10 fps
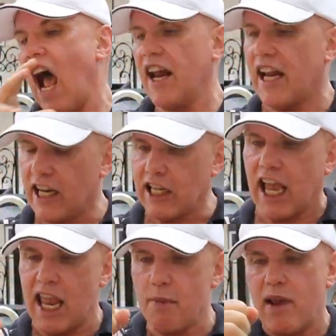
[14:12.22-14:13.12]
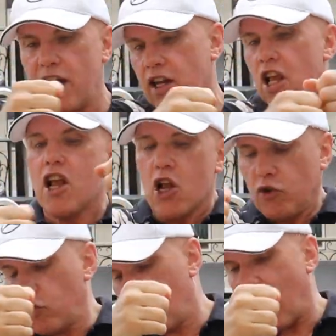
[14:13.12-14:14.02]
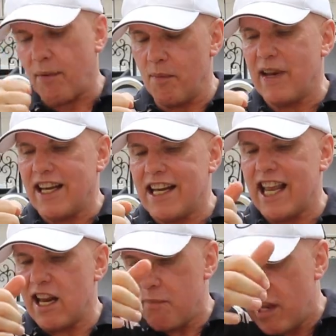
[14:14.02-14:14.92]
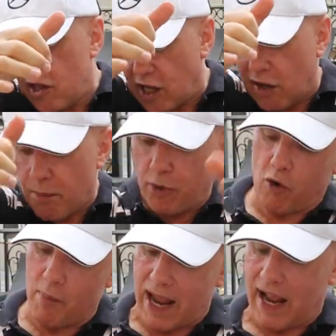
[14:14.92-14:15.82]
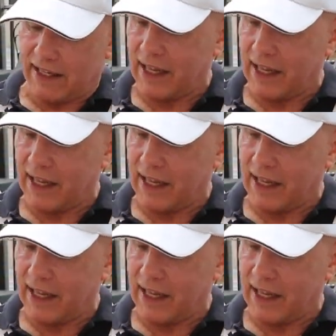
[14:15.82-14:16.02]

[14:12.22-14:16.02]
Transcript: and then he came in, was grabbing me, kneeing me, then he pulled my head